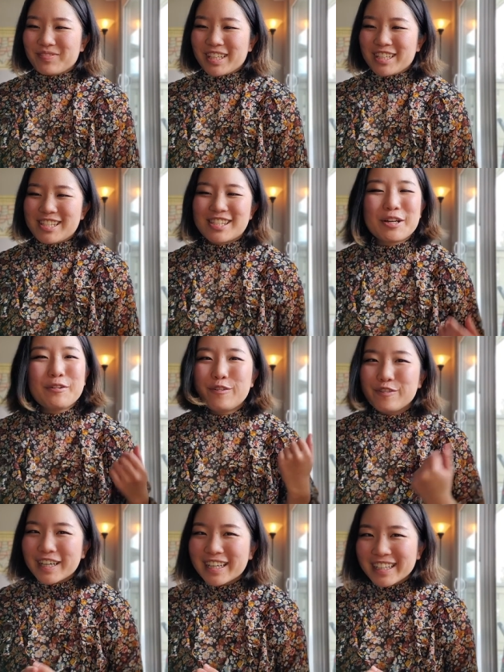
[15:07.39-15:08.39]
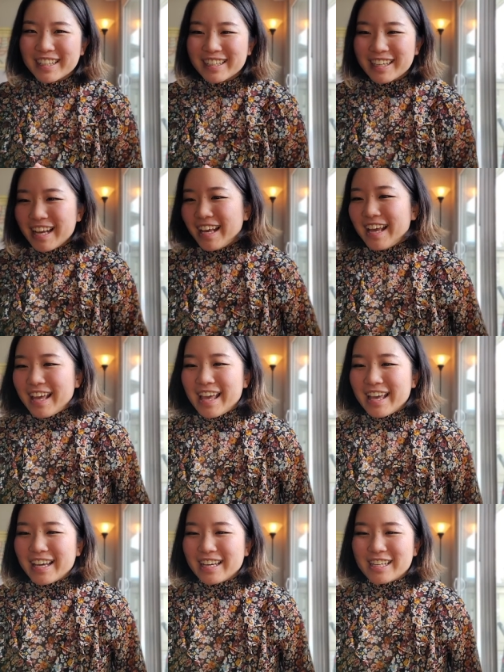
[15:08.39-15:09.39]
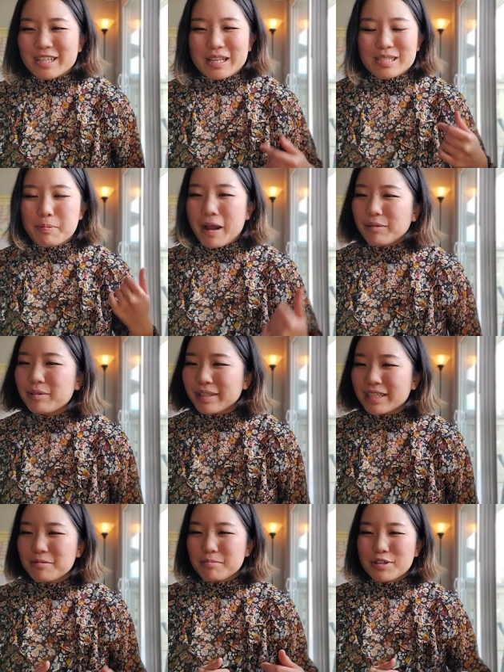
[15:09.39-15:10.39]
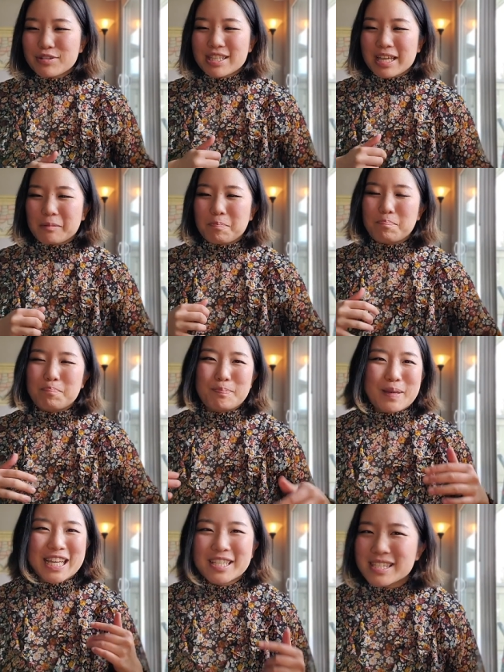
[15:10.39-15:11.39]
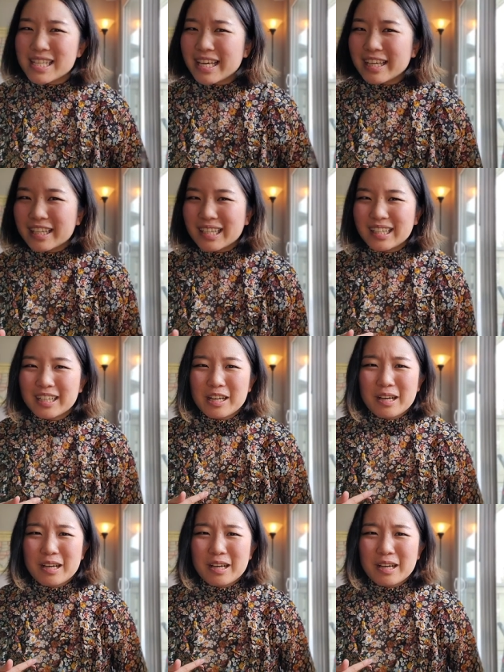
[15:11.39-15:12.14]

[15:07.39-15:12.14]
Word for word: so fun and it's probably the most like basic